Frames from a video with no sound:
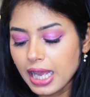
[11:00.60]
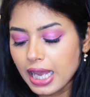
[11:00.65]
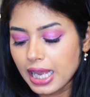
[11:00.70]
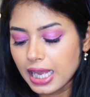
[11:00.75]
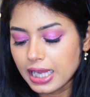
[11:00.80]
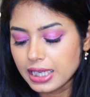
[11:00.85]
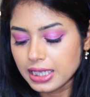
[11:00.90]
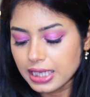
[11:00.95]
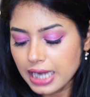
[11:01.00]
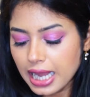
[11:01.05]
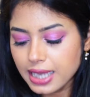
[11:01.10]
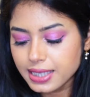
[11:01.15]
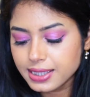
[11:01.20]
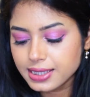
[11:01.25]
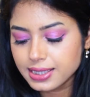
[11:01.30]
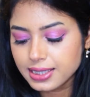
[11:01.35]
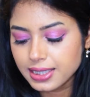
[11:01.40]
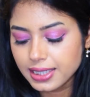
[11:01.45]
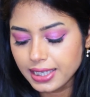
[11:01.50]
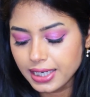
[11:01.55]
and
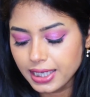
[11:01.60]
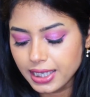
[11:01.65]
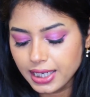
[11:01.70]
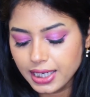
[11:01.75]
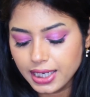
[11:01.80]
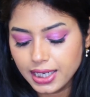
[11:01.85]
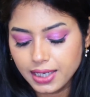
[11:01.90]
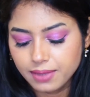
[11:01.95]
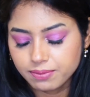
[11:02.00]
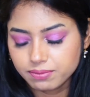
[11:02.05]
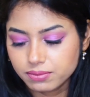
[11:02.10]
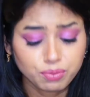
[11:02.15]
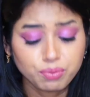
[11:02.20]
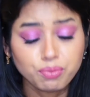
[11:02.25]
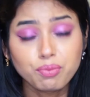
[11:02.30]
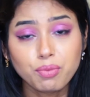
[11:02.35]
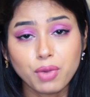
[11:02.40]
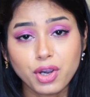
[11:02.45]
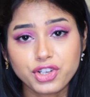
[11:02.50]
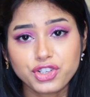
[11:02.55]
lastly,
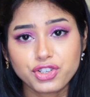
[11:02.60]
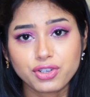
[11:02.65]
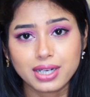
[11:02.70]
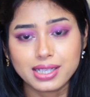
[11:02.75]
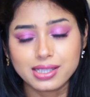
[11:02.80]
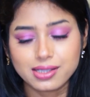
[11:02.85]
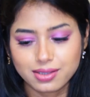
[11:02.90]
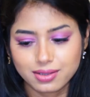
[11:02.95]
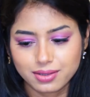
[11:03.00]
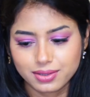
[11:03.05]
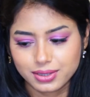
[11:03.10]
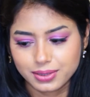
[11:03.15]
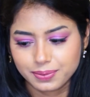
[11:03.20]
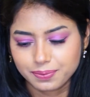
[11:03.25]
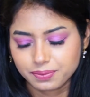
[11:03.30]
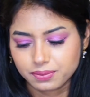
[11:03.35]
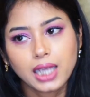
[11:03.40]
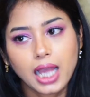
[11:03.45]
moisturizers.